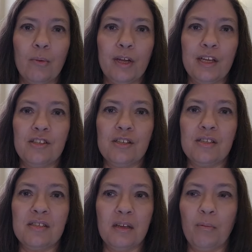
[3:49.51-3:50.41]
We could
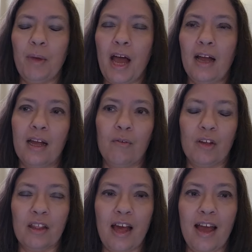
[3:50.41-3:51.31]
just sit back and
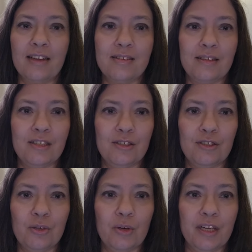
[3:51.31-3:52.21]
relax and
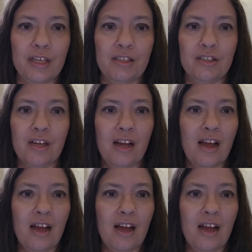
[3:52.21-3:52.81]
enjoy each